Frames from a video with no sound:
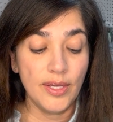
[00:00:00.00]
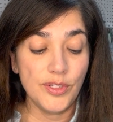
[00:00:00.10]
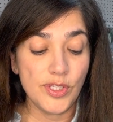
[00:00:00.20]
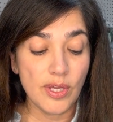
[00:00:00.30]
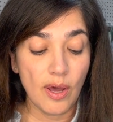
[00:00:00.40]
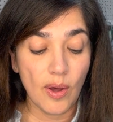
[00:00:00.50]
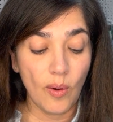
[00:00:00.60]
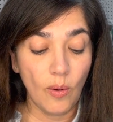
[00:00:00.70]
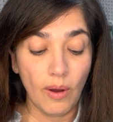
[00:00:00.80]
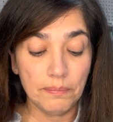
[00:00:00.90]

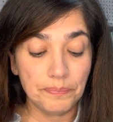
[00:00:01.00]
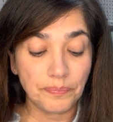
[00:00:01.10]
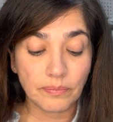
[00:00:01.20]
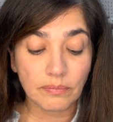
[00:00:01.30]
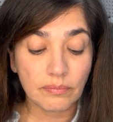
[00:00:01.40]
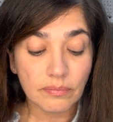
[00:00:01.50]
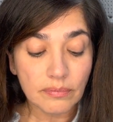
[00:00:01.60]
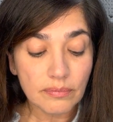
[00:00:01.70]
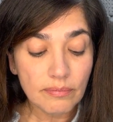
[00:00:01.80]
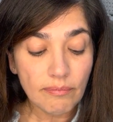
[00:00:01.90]
So
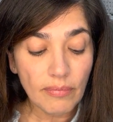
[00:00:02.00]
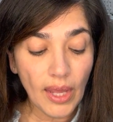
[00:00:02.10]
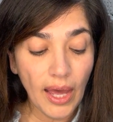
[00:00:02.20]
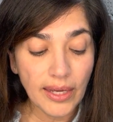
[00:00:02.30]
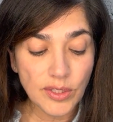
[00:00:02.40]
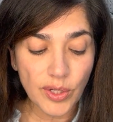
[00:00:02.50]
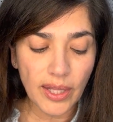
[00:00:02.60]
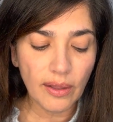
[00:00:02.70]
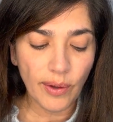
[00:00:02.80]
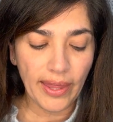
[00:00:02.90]
I took
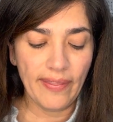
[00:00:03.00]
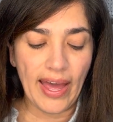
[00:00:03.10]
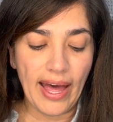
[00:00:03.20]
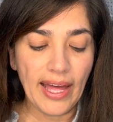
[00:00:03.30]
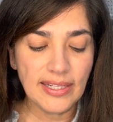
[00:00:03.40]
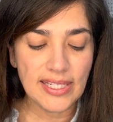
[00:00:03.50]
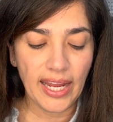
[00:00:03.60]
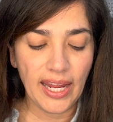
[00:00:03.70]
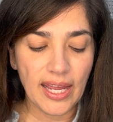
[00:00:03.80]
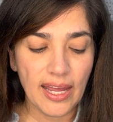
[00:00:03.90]
a look at that
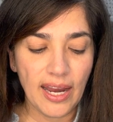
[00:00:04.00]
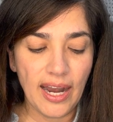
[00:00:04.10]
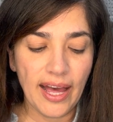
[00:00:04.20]
and